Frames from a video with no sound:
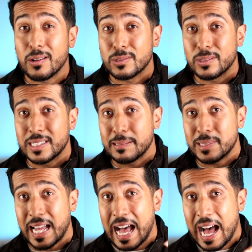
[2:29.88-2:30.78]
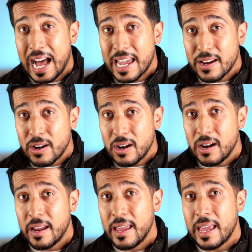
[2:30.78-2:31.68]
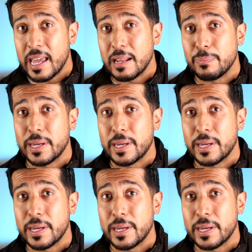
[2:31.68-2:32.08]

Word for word: also seems higher in